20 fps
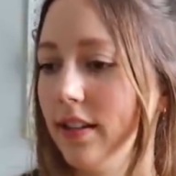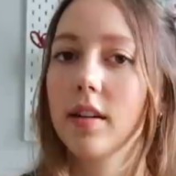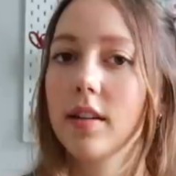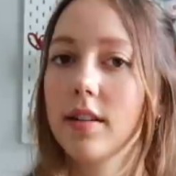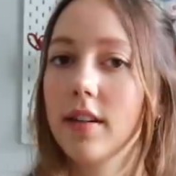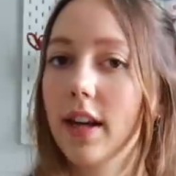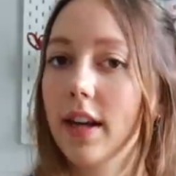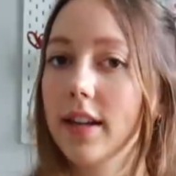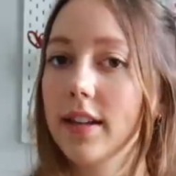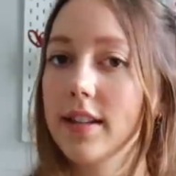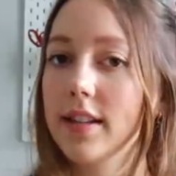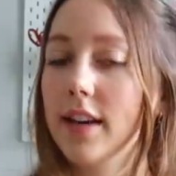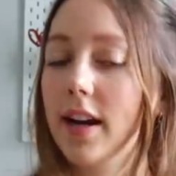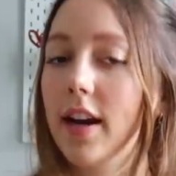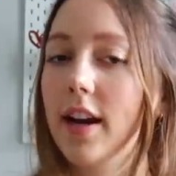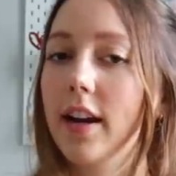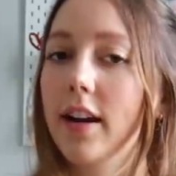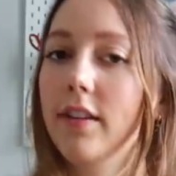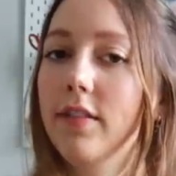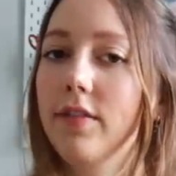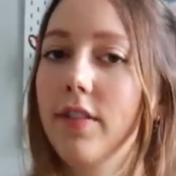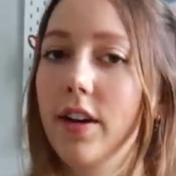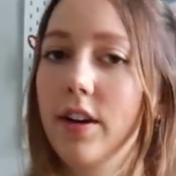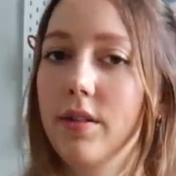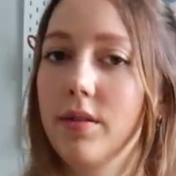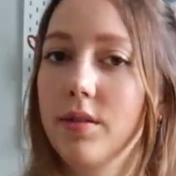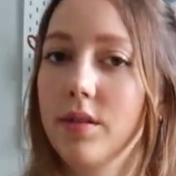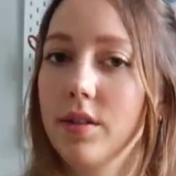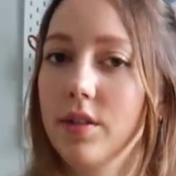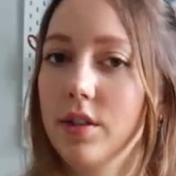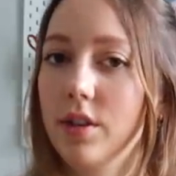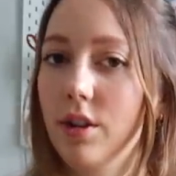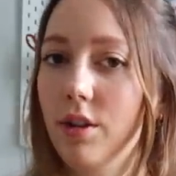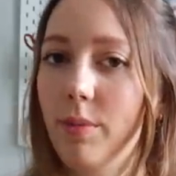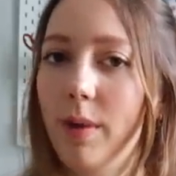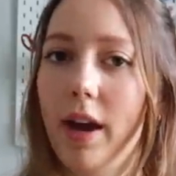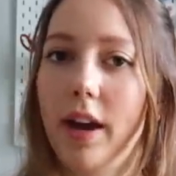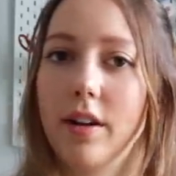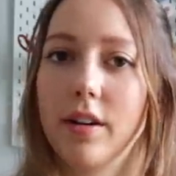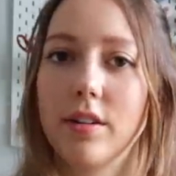Next, I found two
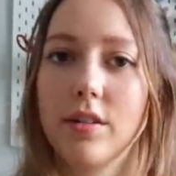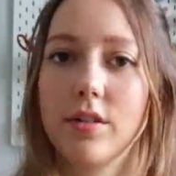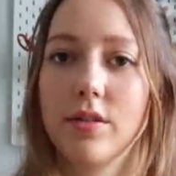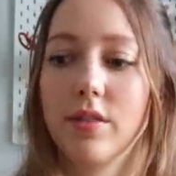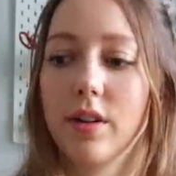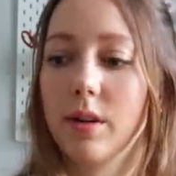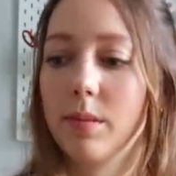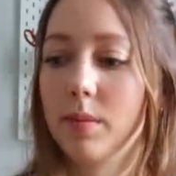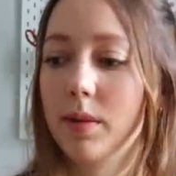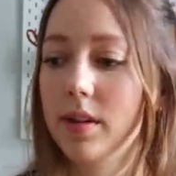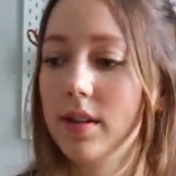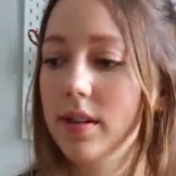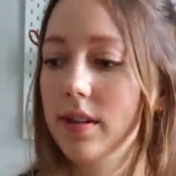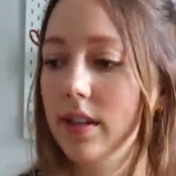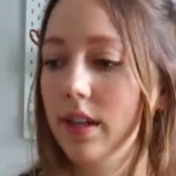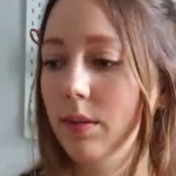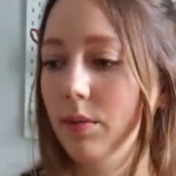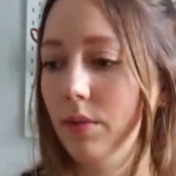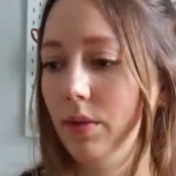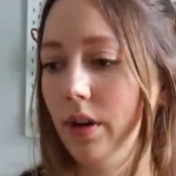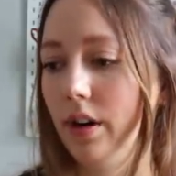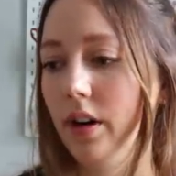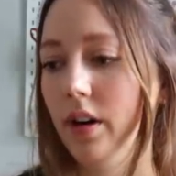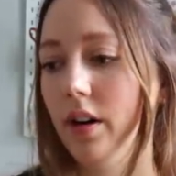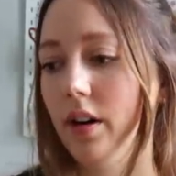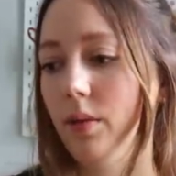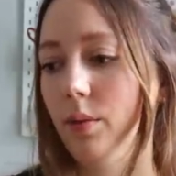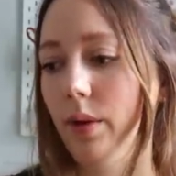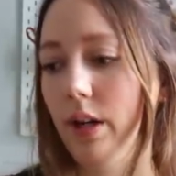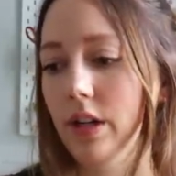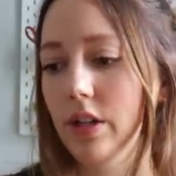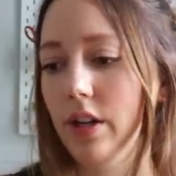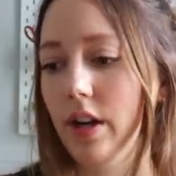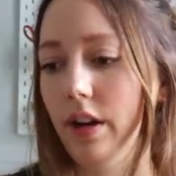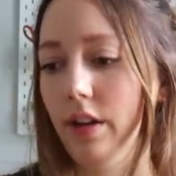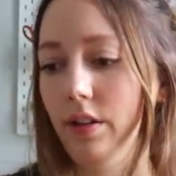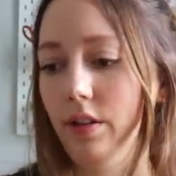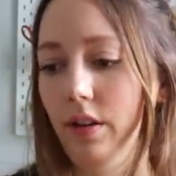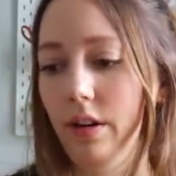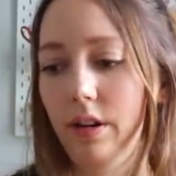patterns from Seamwork, which I
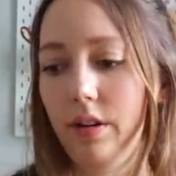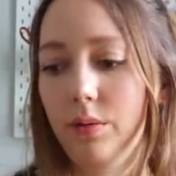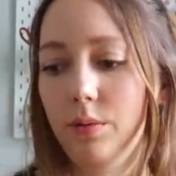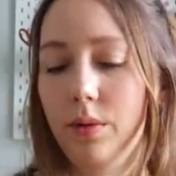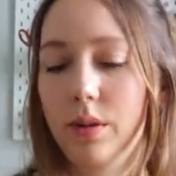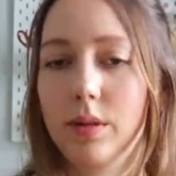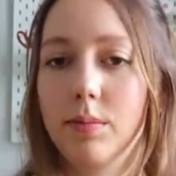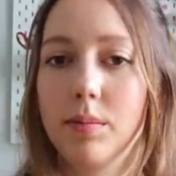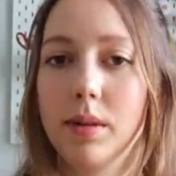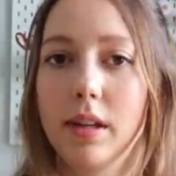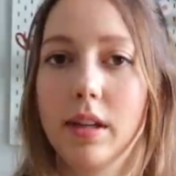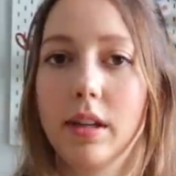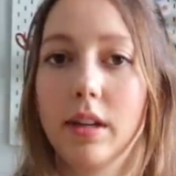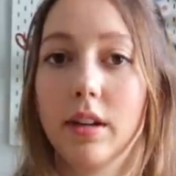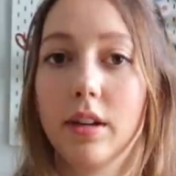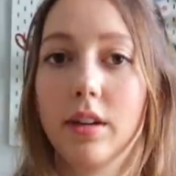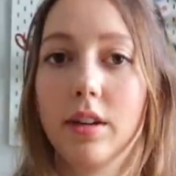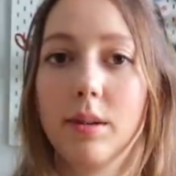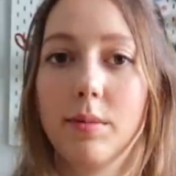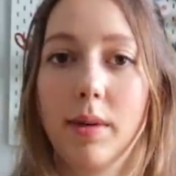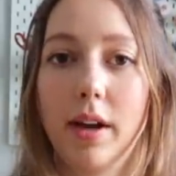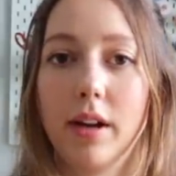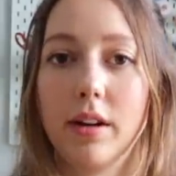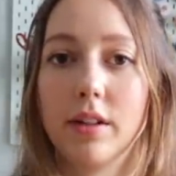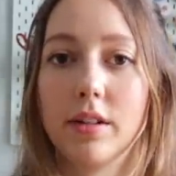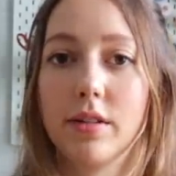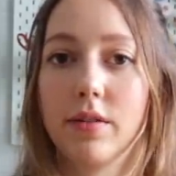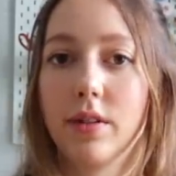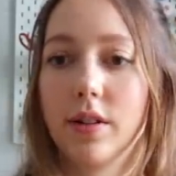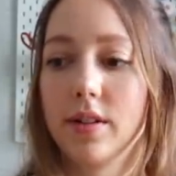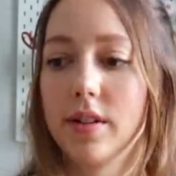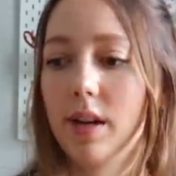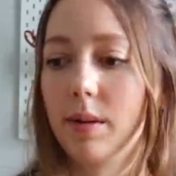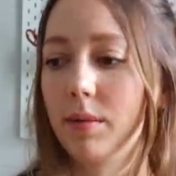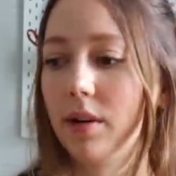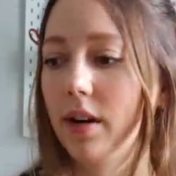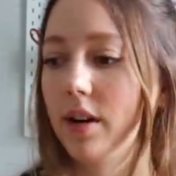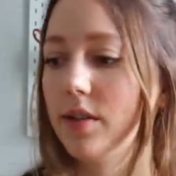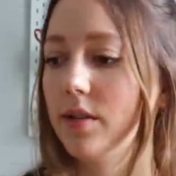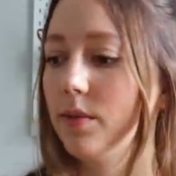thought would be good patterns for
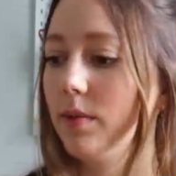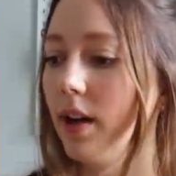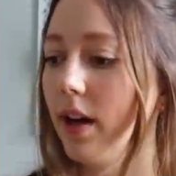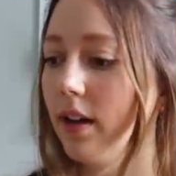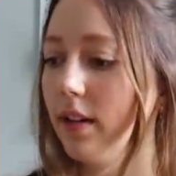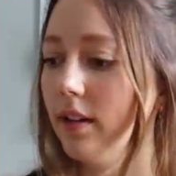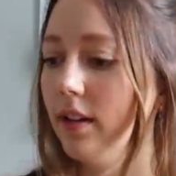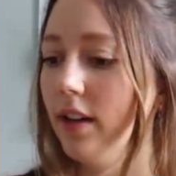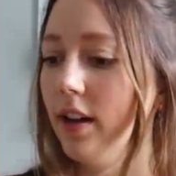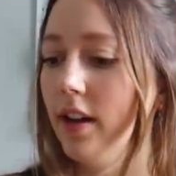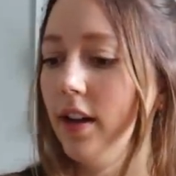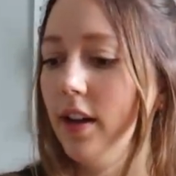summer as well.